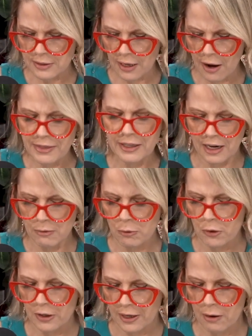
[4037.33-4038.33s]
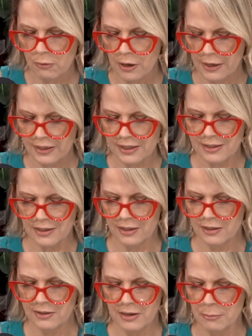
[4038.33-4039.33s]
I think I wrote it out wrong. I think it's
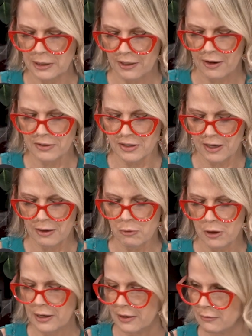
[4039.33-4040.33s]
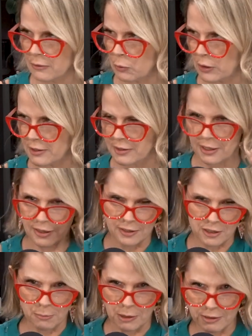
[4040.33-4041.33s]
like something else, and I wrote it when I set it
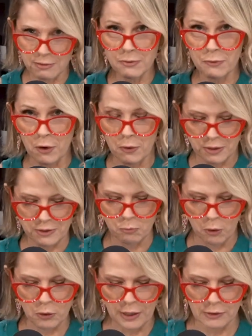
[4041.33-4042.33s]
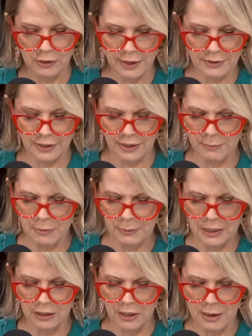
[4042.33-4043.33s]
into my phone. It wrote out. It's like maybe
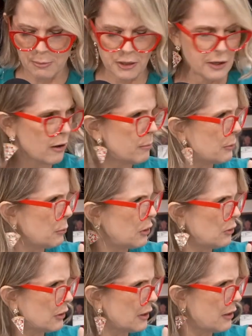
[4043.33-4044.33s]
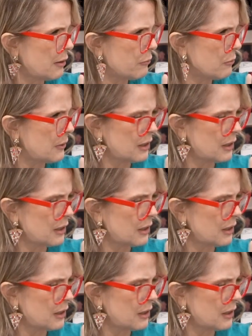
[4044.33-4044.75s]
climatherapy. Will you look that up? for me?